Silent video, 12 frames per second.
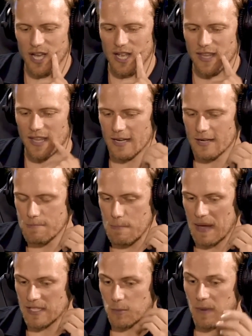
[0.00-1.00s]
And then
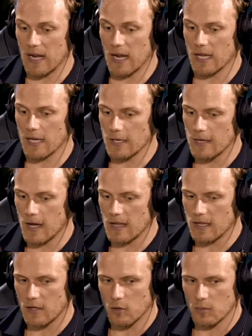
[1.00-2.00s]
I'd spent I
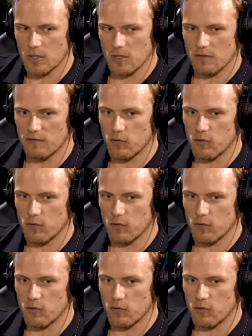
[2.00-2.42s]
think almost